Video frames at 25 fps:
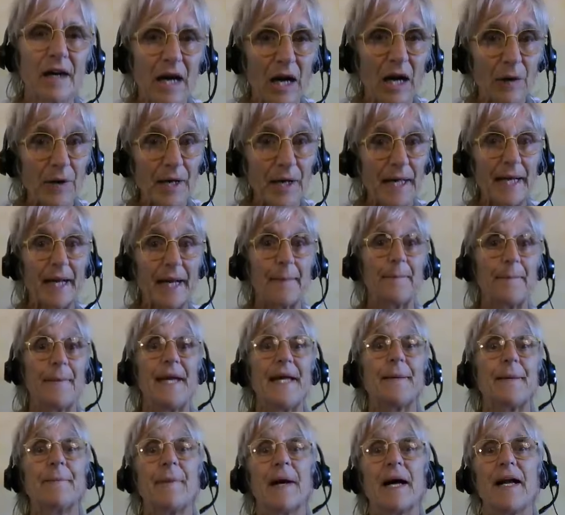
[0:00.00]
How can I
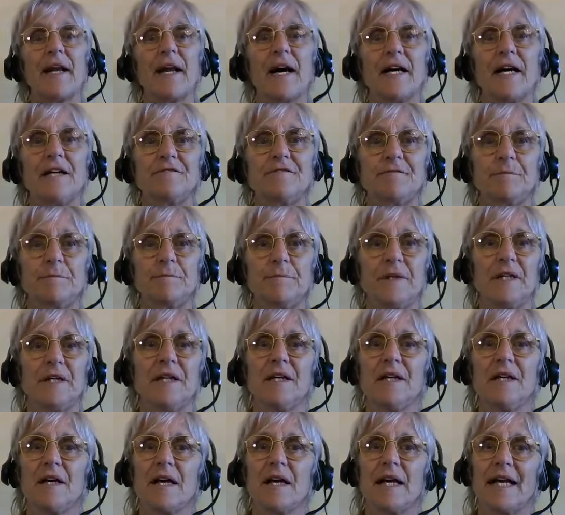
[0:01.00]
make my life
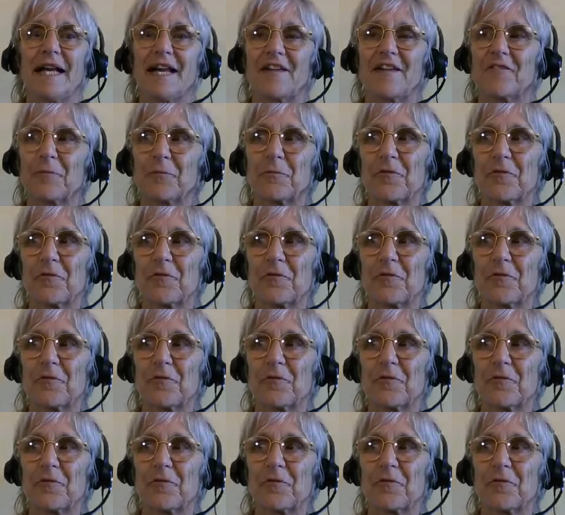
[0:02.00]
less